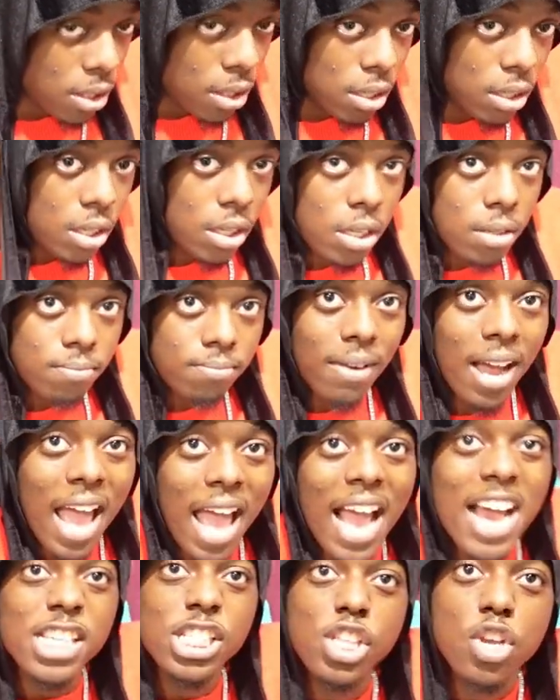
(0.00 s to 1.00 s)
Yeah, my
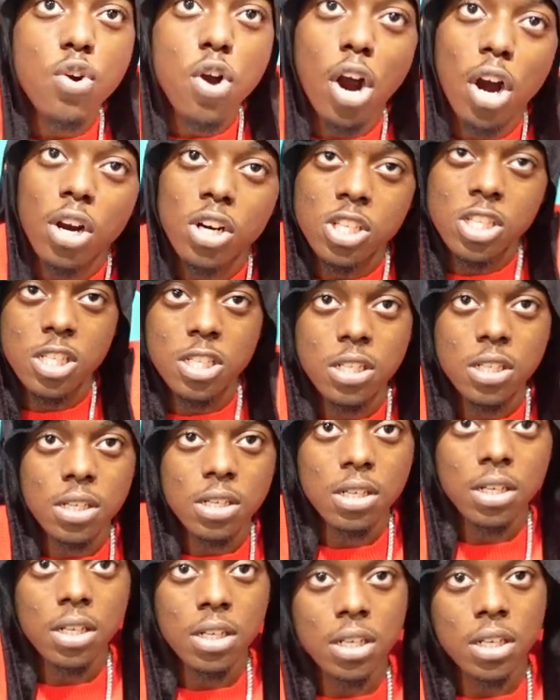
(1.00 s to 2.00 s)
ass still hurts.
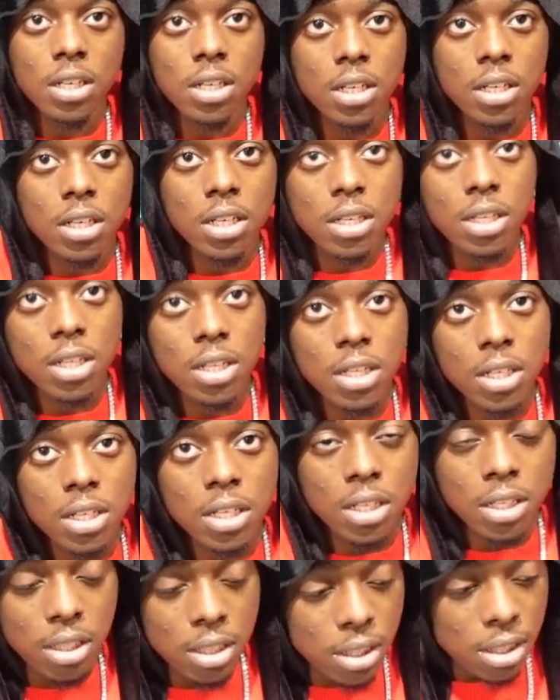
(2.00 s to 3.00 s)
Hey man, um, I mean, I
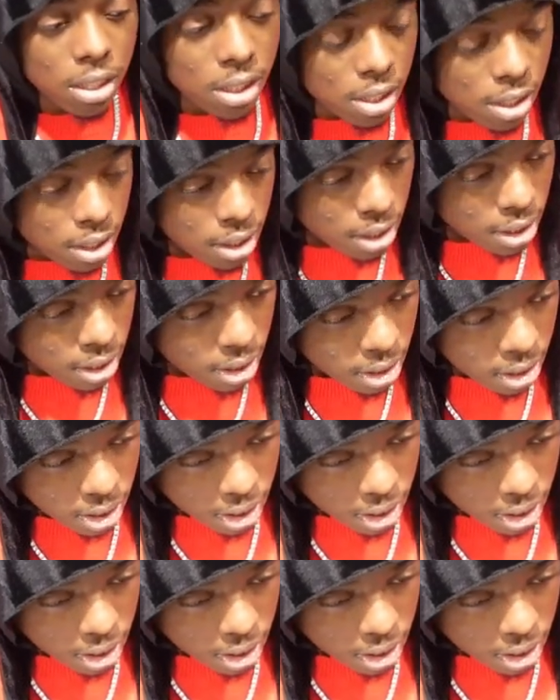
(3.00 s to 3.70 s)
heard you was a wolf, man.